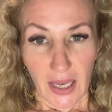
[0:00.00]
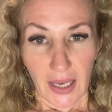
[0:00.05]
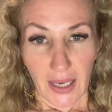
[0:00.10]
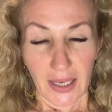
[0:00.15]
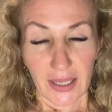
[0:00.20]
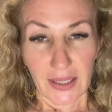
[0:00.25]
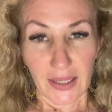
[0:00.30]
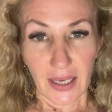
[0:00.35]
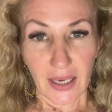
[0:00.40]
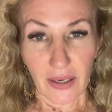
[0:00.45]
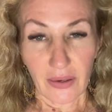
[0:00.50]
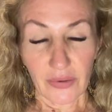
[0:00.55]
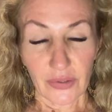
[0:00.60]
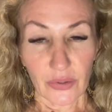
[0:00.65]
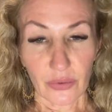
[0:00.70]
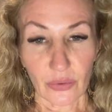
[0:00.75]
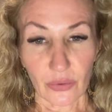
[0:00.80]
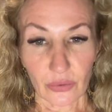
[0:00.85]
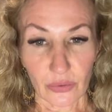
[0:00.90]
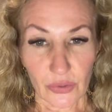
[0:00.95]
And now
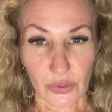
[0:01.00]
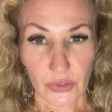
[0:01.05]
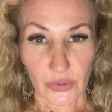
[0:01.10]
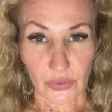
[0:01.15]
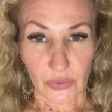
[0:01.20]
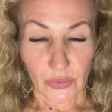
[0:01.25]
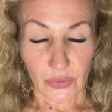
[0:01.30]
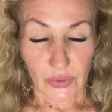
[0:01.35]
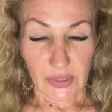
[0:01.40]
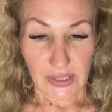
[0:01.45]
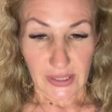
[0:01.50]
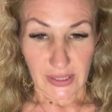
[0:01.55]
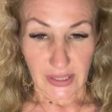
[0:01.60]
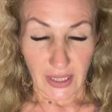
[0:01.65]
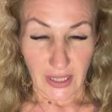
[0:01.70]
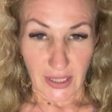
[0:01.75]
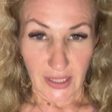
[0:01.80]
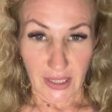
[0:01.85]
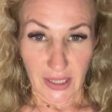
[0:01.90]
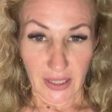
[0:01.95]
you're also
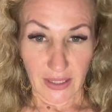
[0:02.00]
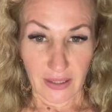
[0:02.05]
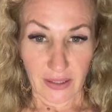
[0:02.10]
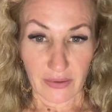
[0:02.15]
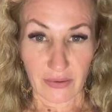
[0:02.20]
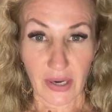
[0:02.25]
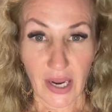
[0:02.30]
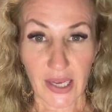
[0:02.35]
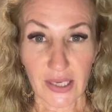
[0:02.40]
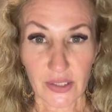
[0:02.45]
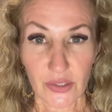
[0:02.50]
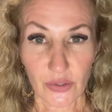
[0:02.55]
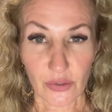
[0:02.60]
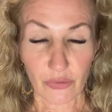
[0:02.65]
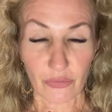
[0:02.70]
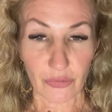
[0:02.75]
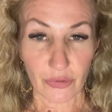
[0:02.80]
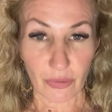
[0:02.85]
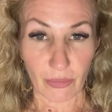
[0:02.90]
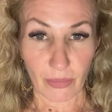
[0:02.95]
scanning the rest
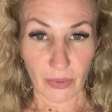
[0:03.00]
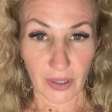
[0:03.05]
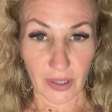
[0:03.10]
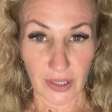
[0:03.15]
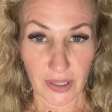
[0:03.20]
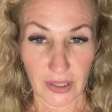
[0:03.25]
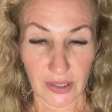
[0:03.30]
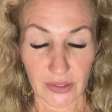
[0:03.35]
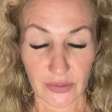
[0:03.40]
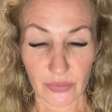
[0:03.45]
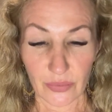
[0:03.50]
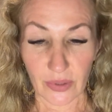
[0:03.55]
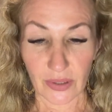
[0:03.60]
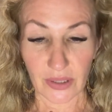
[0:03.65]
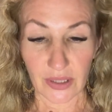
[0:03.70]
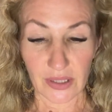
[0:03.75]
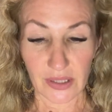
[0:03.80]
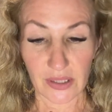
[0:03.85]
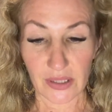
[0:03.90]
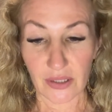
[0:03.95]
of your mind. What
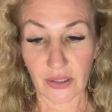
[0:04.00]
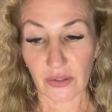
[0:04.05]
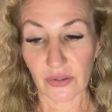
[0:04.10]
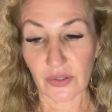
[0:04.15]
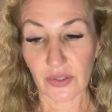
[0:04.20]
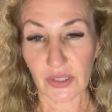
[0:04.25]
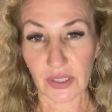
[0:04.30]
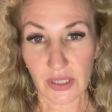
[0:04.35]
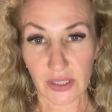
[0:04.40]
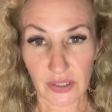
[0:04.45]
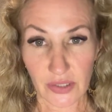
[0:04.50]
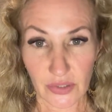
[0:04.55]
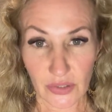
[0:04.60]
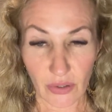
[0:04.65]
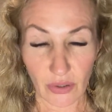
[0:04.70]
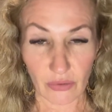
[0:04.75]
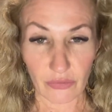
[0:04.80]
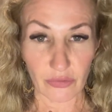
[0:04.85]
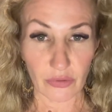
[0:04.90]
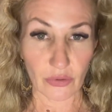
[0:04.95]
does it consist
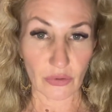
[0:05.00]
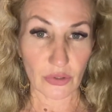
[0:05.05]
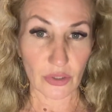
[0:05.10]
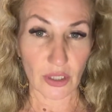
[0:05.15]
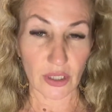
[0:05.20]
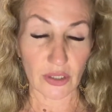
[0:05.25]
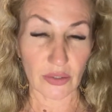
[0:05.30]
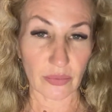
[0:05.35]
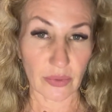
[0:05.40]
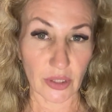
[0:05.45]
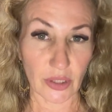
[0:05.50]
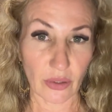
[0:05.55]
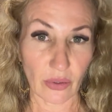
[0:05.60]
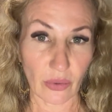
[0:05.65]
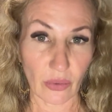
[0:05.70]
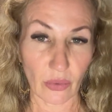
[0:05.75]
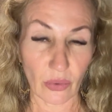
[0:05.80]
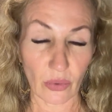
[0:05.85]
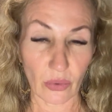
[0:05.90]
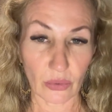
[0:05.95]
of? Usually we
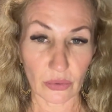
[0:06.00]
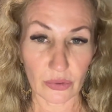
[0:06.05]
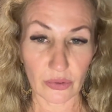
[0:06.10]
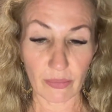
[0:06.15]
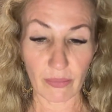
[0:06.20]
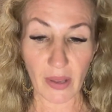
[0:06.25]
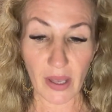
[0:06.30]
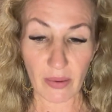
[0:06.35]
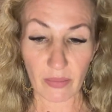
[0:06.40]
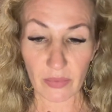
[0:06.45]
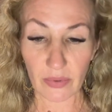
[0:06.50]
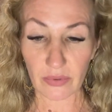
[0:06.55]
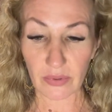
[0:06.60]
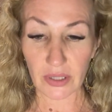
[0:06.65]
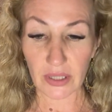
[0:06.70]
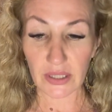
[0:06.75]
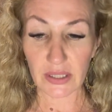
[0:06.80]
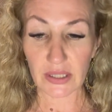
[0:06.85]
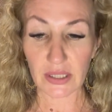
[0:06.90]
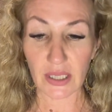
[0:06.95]
hold
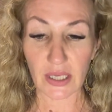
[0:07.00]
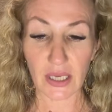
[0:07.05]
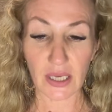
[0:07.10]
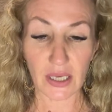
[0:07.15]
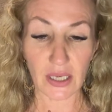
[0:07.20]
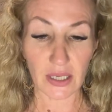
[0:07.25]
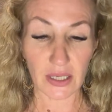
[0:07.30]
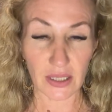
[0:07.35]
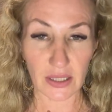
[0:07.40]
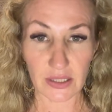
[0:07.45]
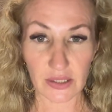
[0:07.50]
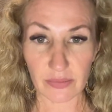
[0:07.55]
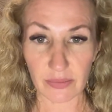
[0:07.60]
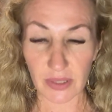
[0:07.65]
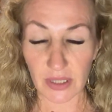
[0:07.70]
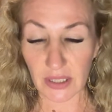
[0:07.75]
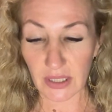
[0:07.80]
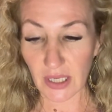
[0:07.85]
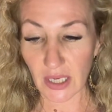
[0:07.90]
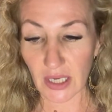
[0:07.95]
memories there,
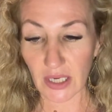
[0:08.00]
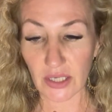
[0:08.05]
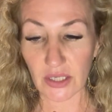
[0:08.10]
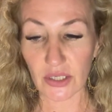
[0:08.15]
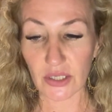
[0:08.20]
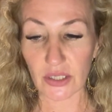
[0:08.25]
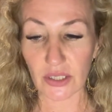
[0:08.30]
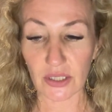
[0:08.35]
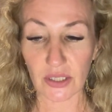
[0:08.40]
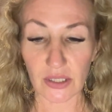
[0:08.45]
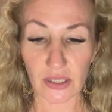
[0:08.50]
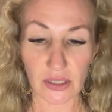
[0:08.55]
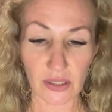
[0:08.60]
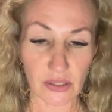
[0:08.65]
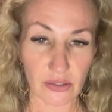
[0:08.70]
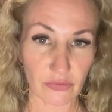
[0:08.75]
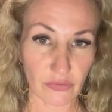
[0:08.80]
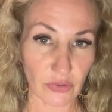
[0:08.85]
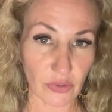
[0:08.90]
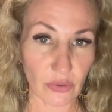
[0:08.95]

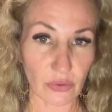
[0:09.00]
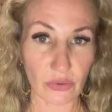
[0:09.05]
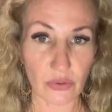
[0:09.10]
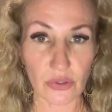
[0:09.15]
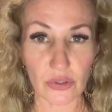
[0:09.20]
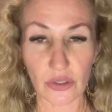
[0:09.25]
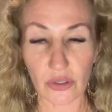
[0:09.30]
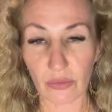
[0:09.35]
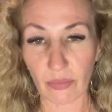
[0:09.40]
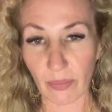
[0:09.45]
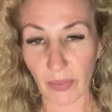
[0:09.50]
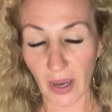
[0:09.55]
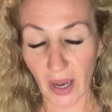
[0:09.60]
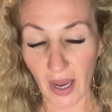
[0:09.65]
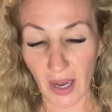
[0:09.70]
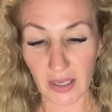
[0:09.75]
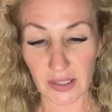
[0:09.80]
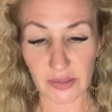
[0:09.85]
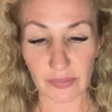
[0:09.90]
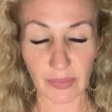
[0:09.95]
expectations, future,
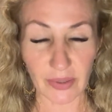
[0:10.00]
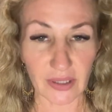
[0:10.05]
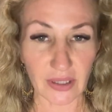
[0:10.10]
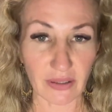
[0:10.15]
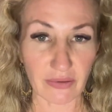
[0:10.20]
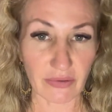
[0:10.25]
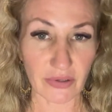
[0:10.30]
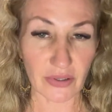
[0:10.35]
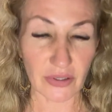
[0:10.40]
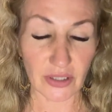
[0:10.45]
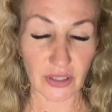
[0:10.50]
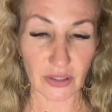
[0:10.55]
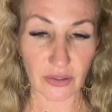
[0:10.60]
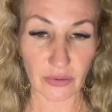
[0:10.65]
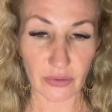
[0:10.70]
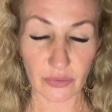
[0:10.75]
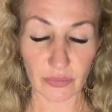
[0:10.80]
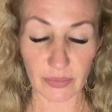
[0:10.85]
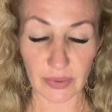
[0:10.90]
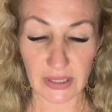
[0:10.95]
past, but everything
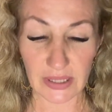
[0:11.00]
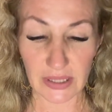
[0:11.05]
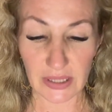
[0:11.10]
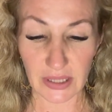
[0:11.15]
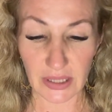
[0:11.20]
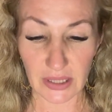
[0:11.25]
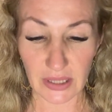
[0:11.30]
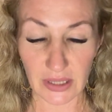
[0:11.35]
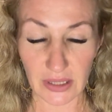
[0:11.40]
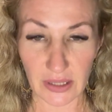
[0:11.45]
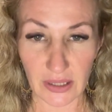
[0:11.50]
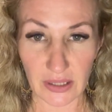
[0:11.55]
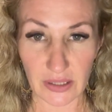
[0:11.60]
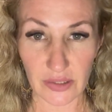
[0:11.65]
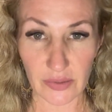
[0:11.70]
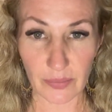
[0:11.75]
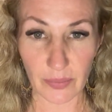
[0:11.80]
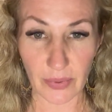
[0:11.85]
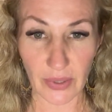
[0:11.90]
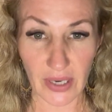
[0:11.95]
could be seen in
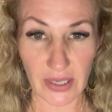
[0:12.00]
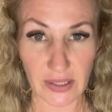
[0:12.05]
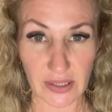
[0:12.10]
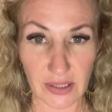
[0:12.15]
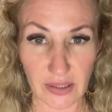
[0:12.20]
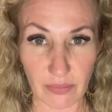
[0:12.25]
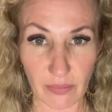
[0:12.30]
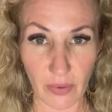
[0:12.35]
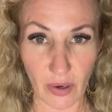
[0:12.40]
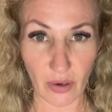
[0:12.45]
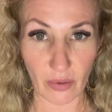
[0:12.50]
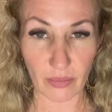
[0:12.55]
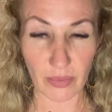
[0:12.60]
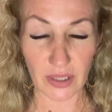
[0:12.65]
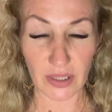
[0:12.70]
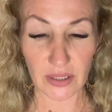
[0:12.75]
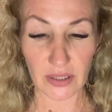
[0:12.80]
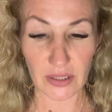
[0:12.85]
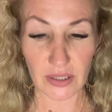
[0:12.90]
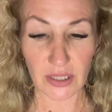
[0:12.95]
this present
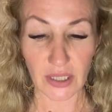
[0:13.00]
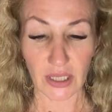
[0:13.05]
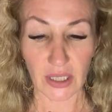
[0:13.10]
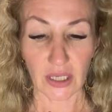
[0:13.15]
moment.